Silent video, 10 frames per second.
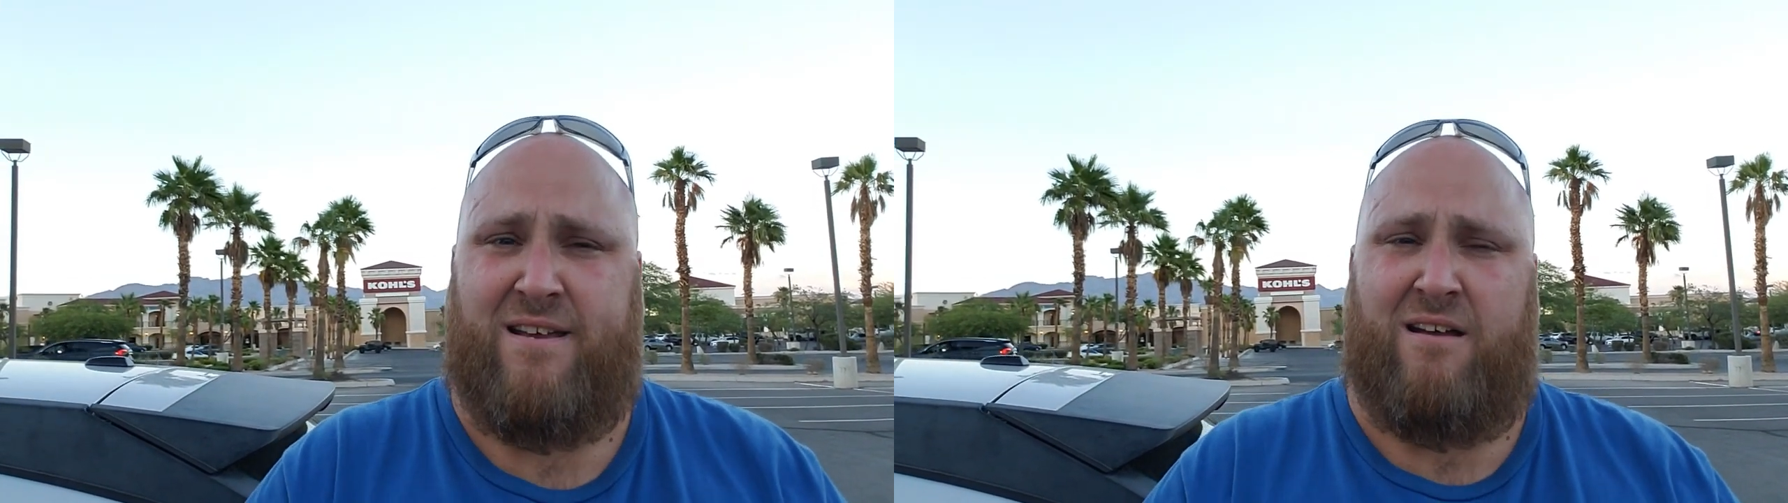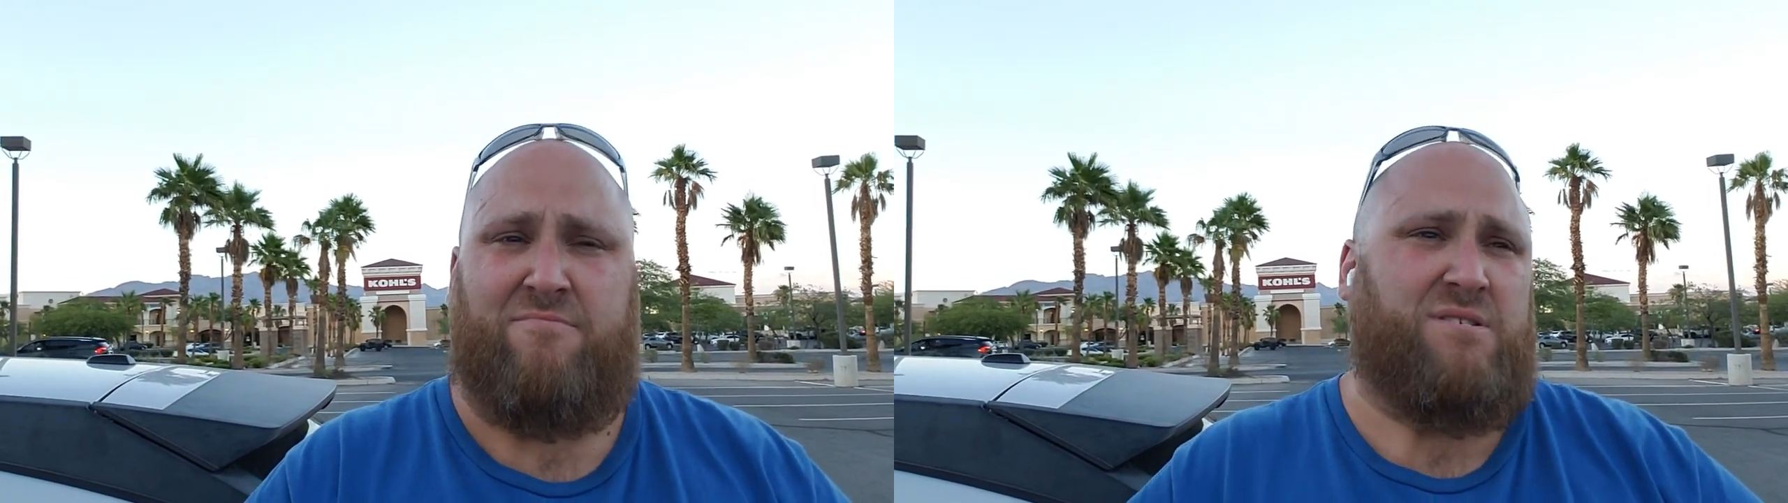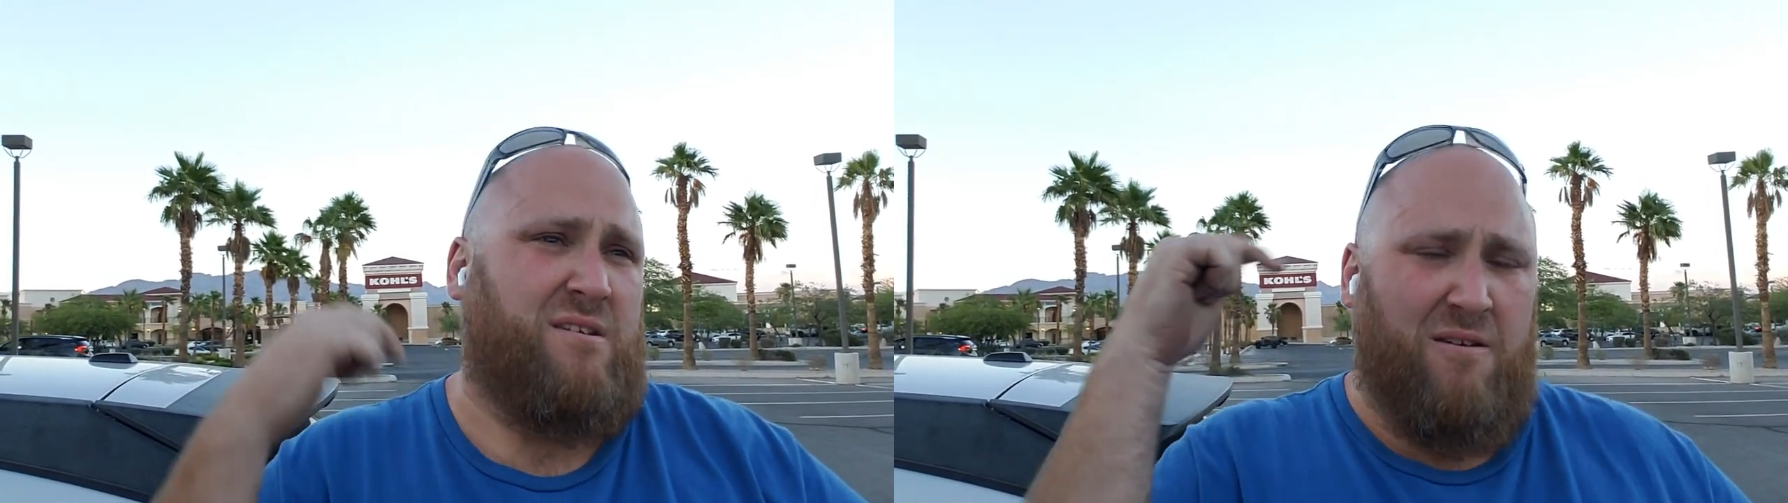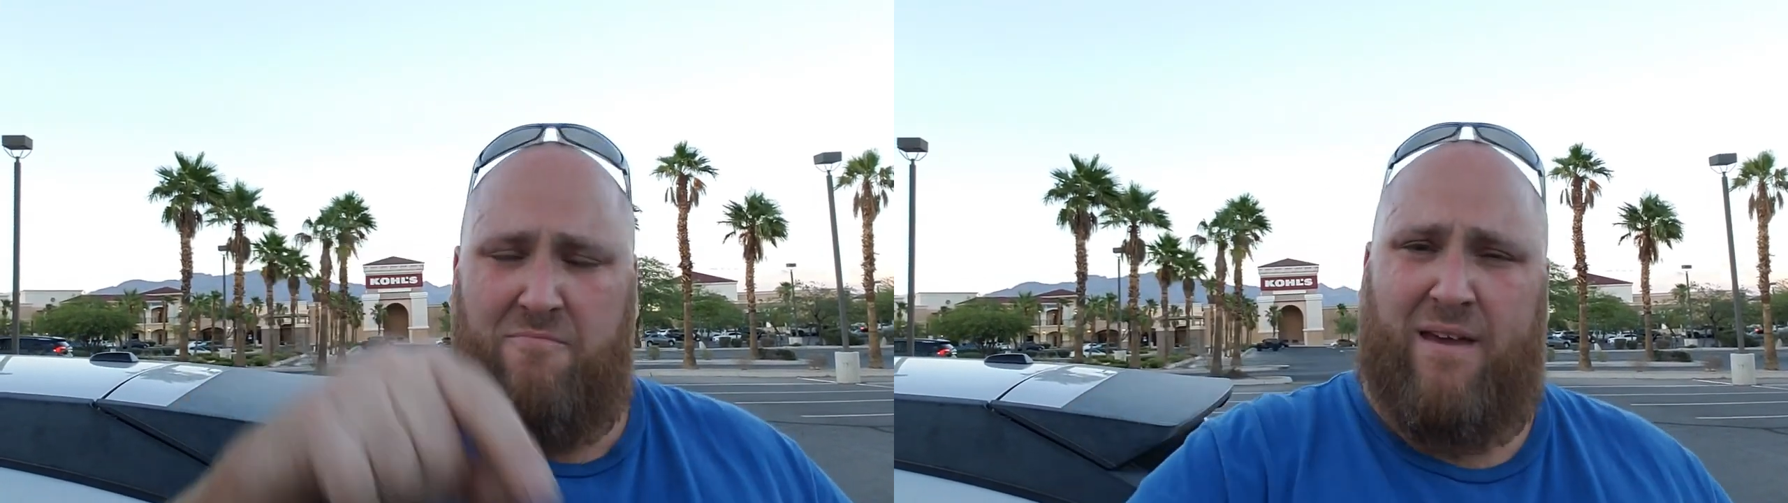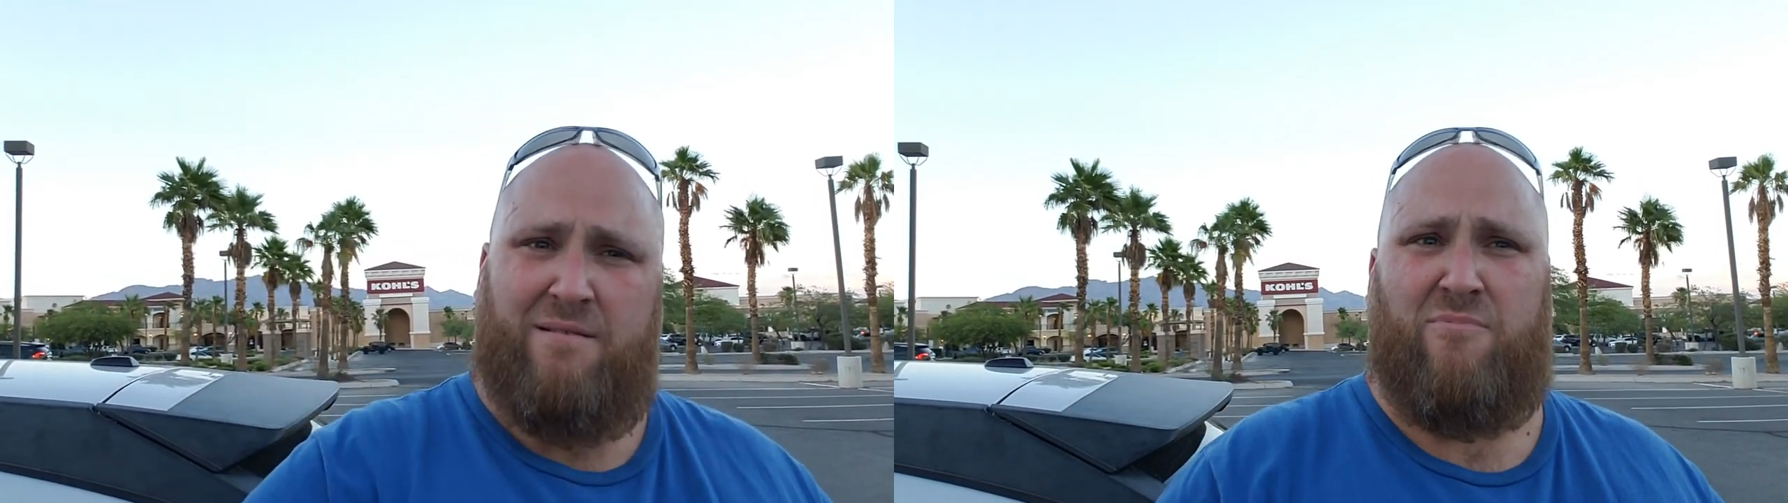accounts,
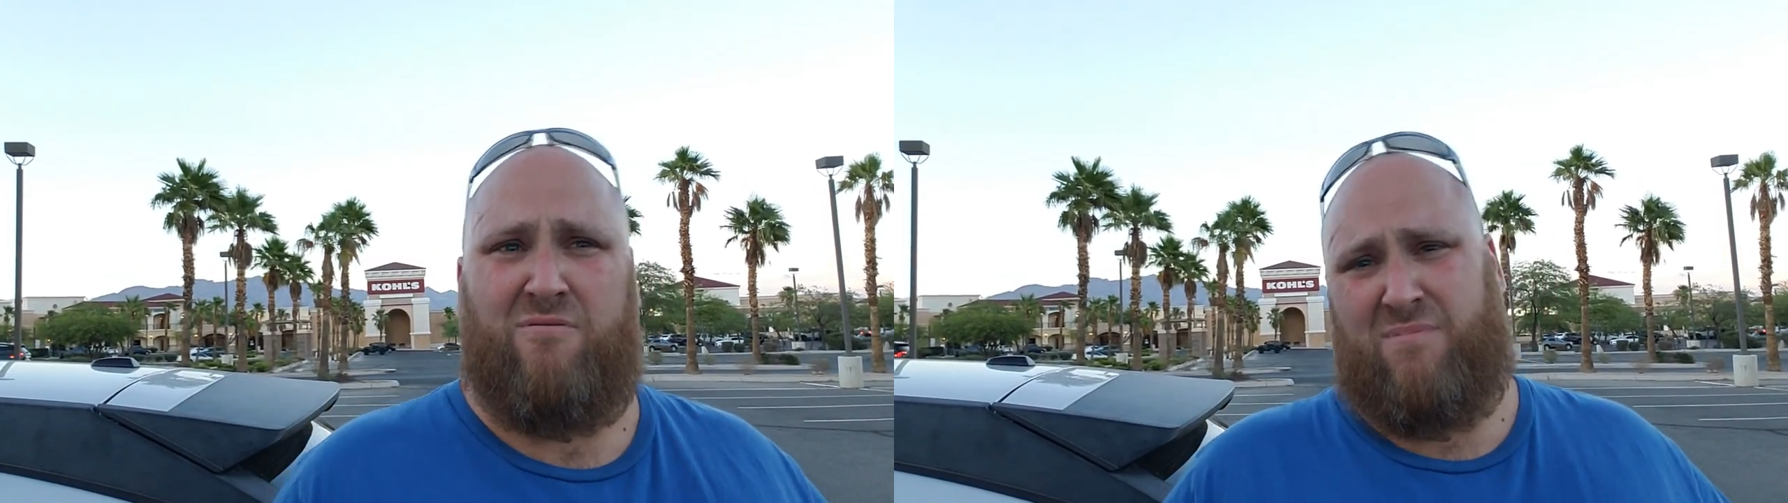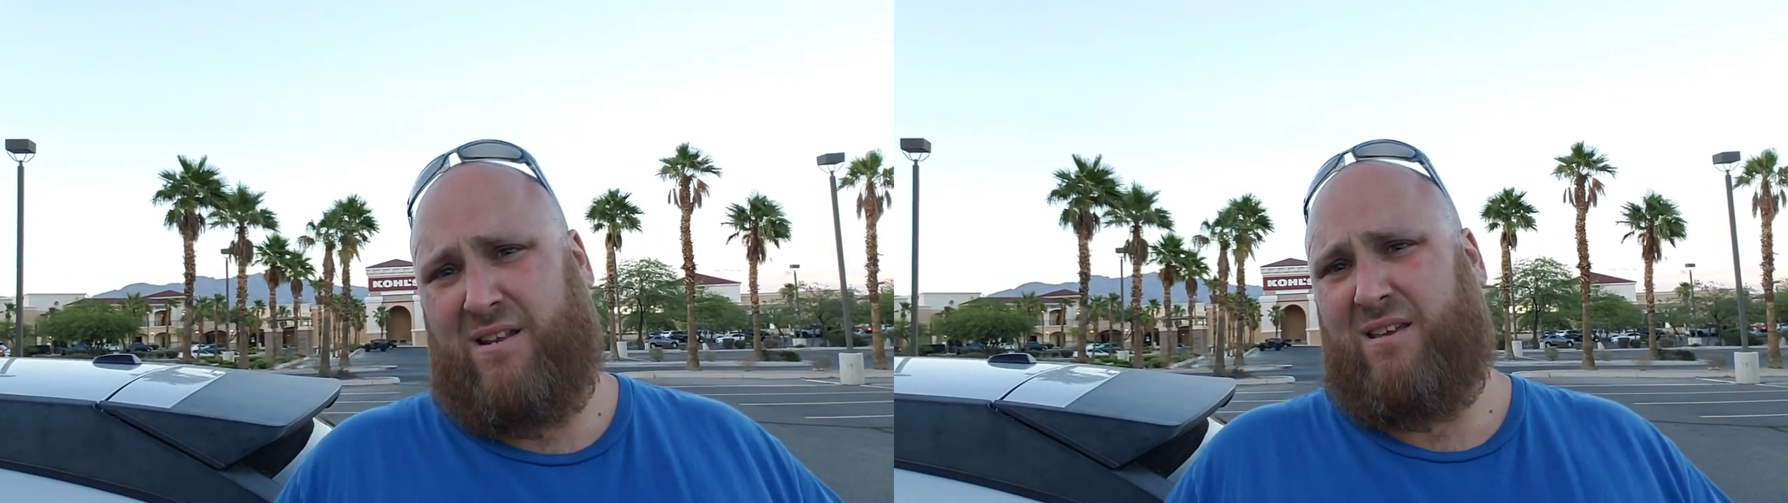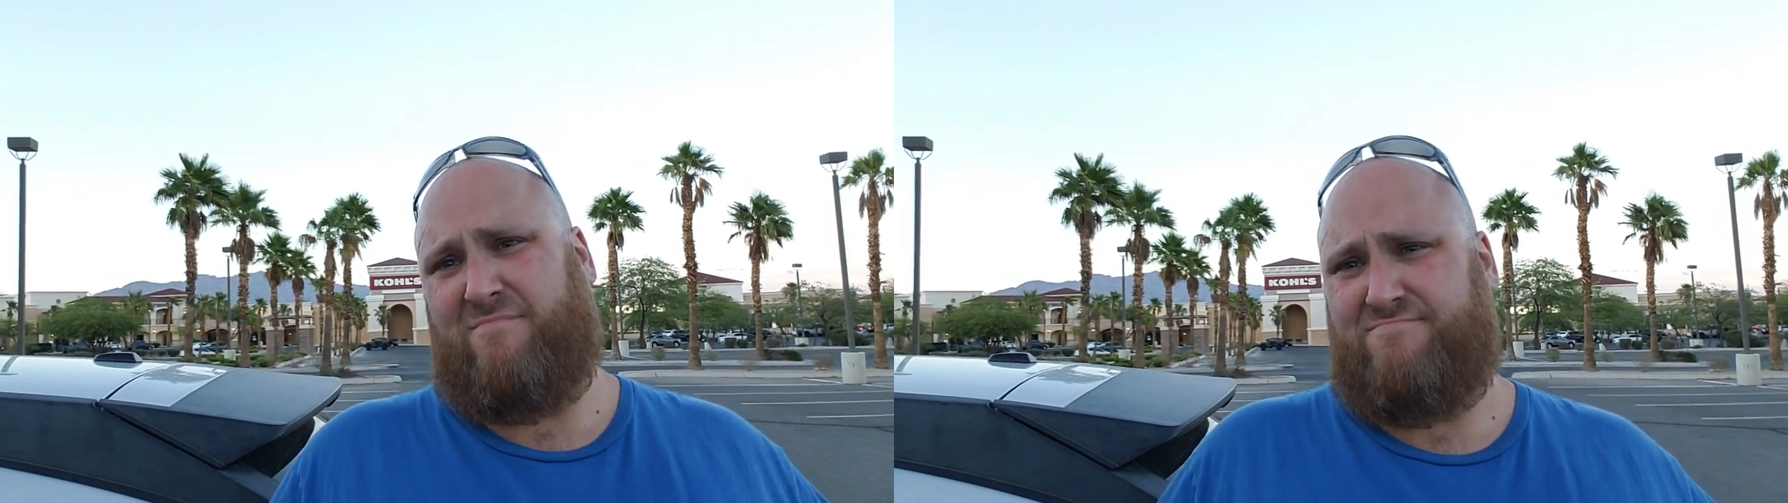make more money.